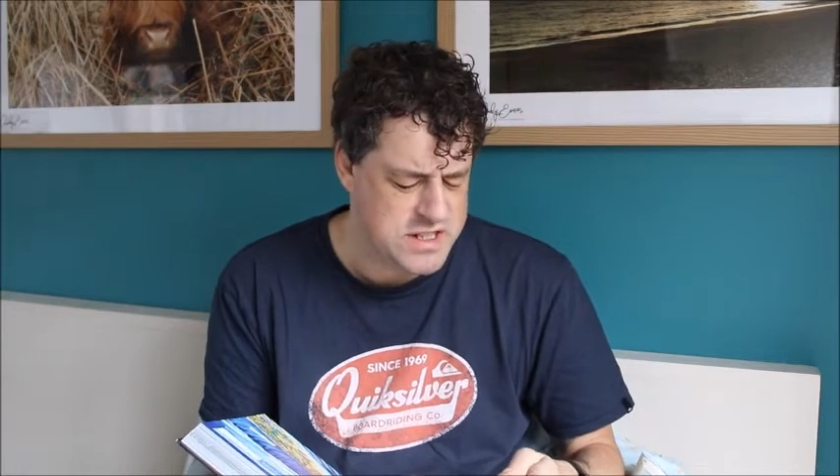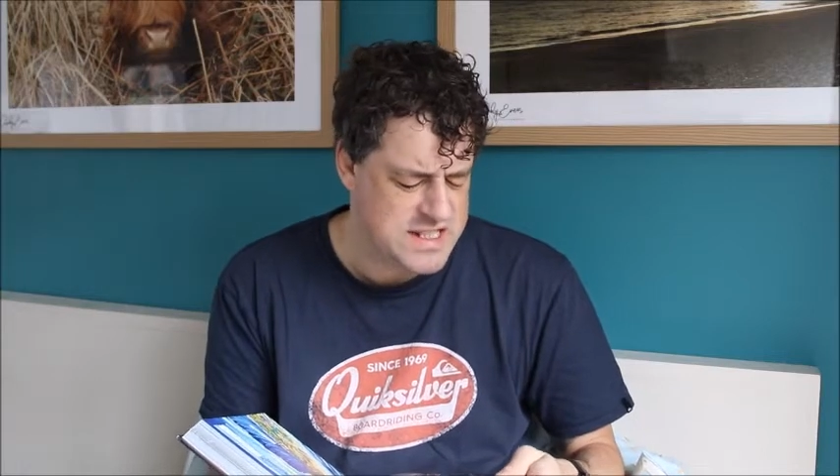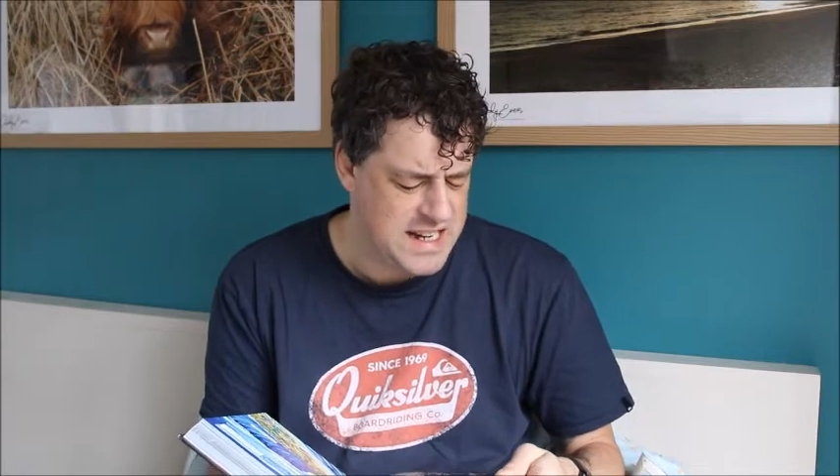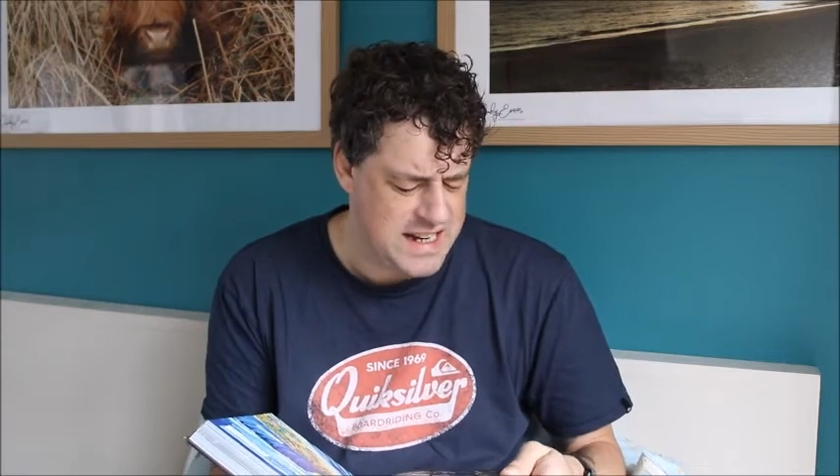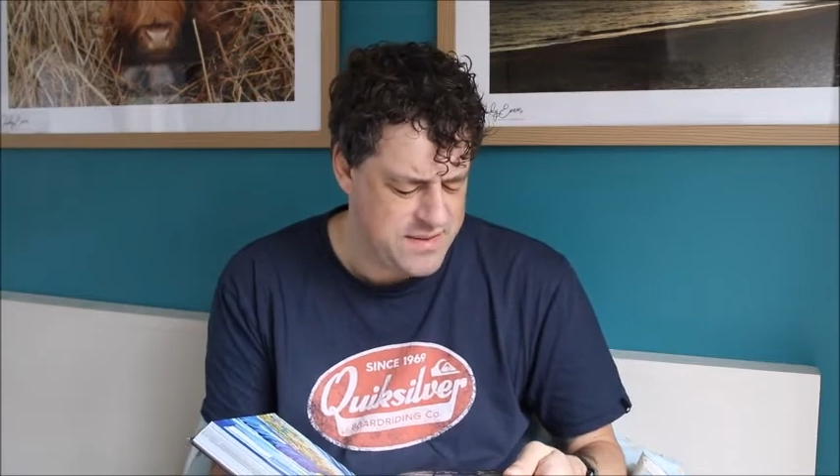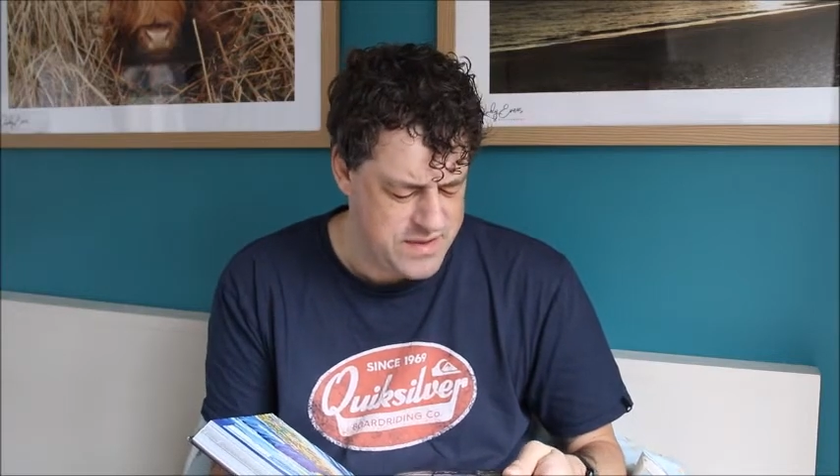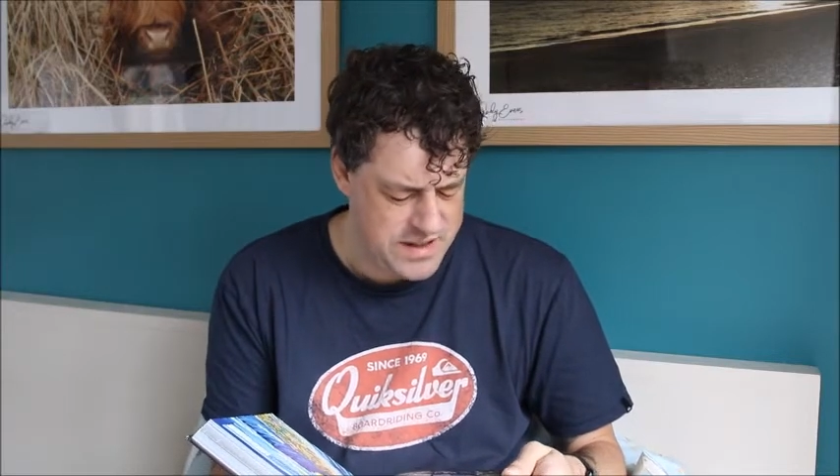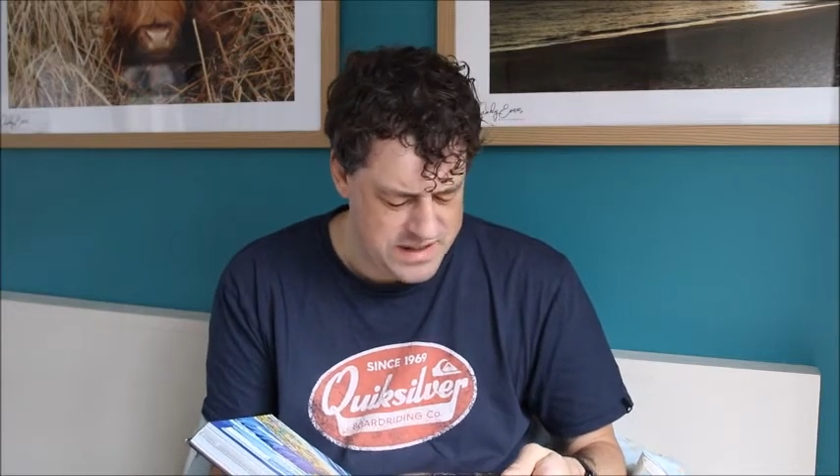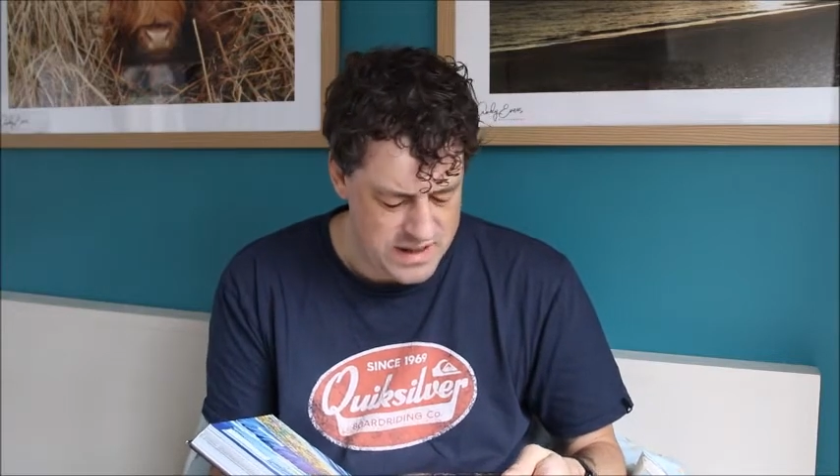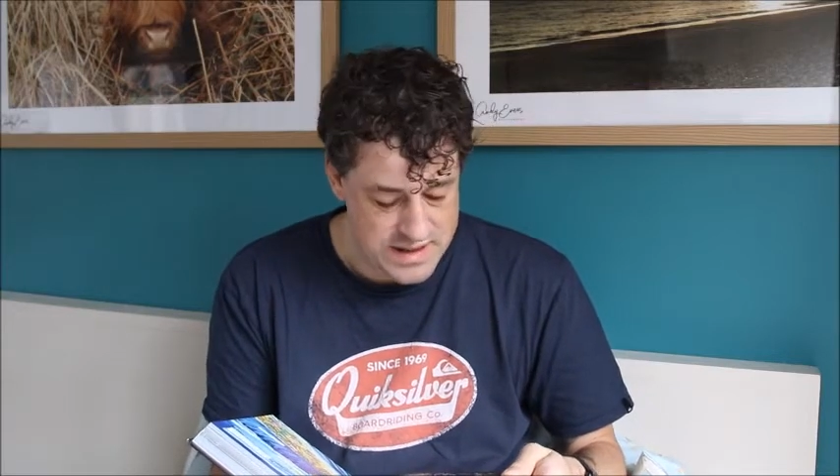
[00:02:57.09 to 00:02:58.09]
slave
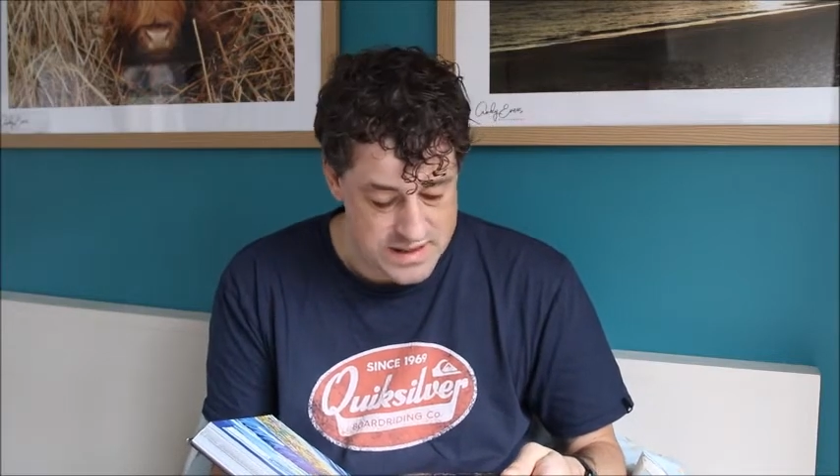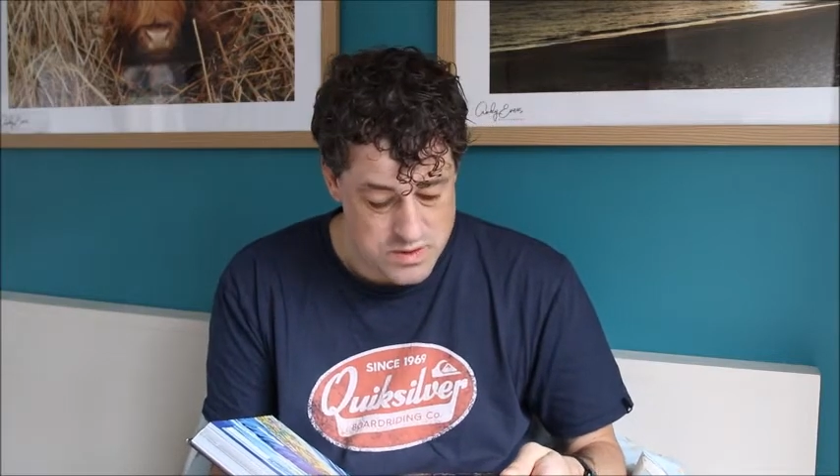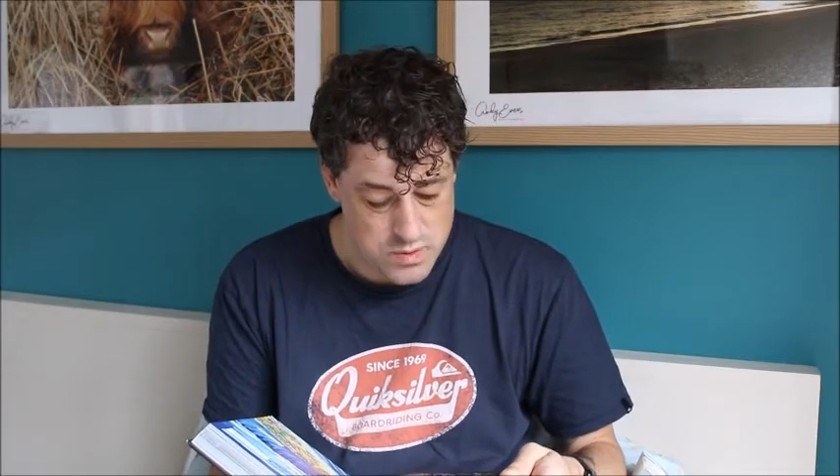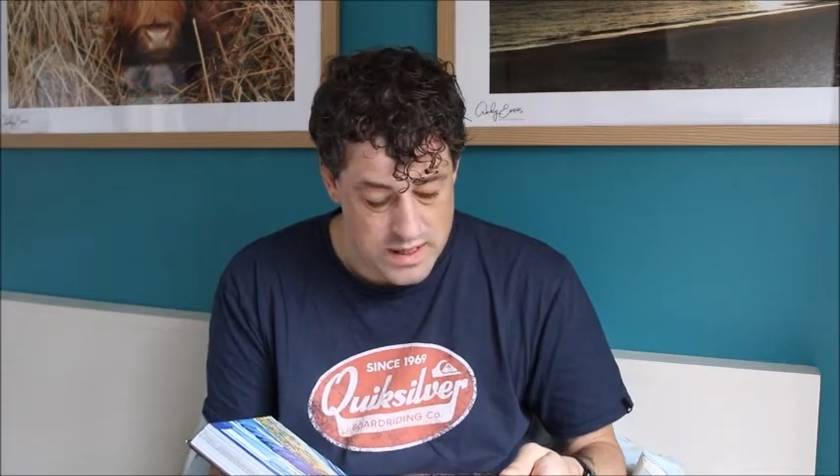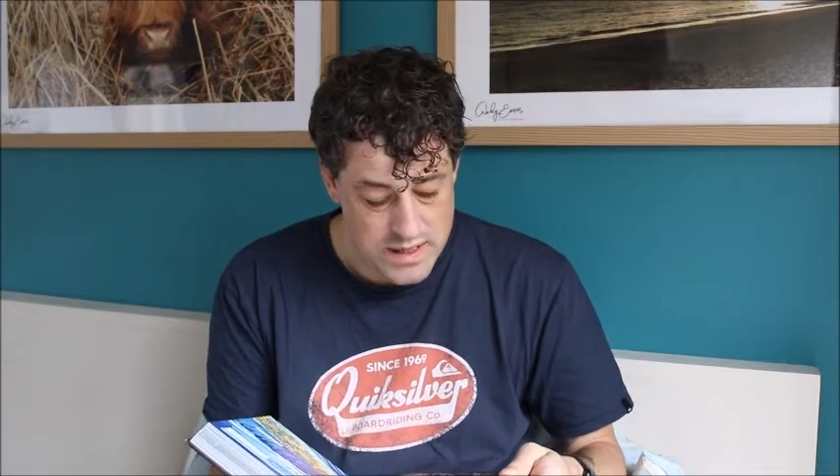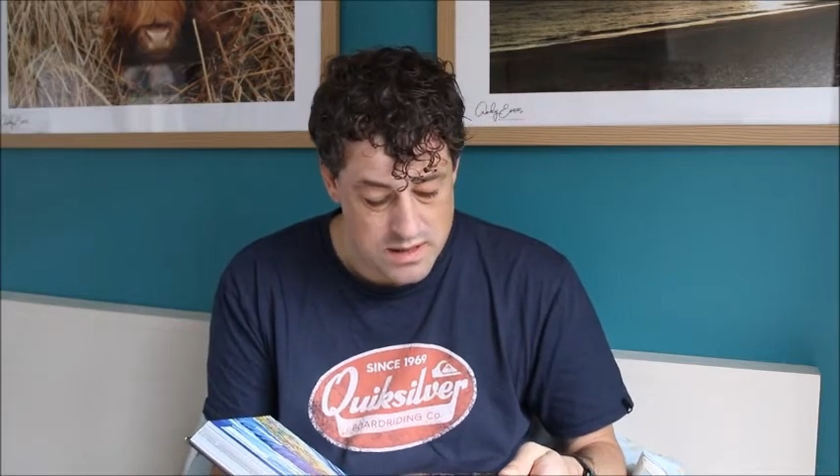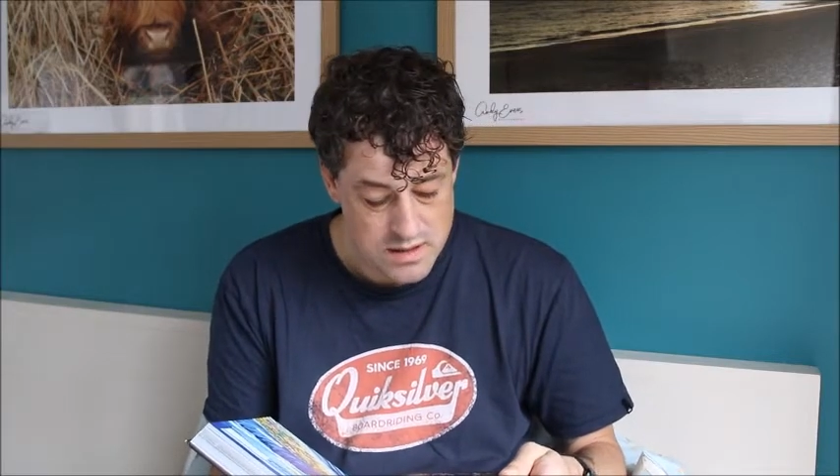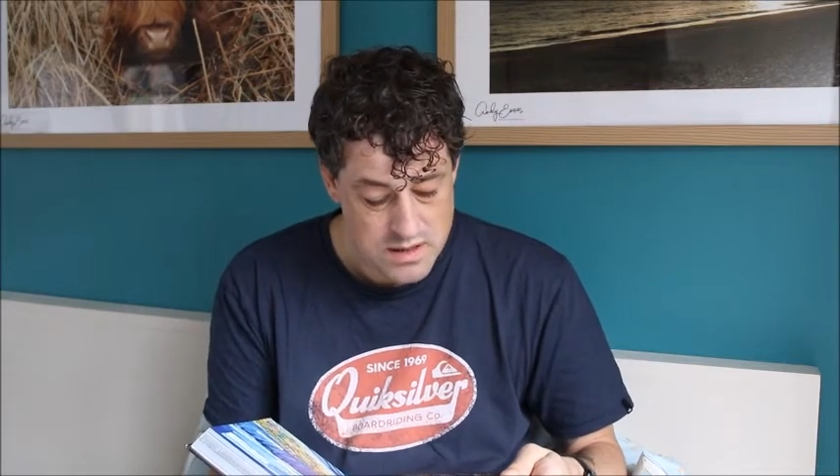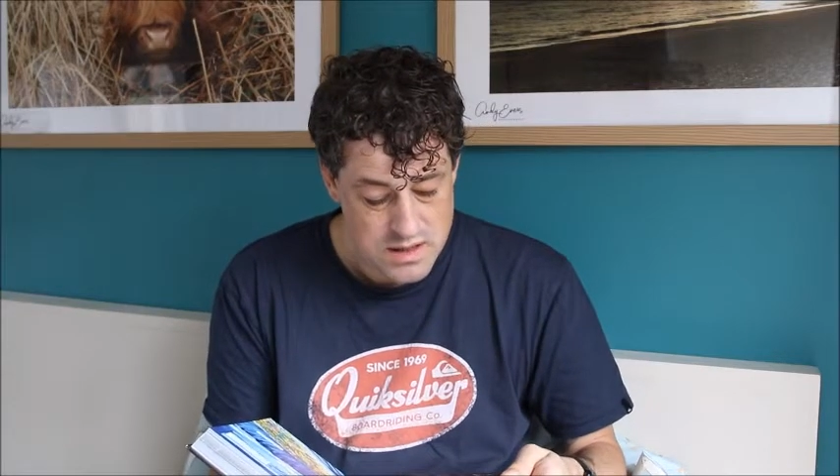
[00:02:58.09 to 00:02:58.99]
than die this way.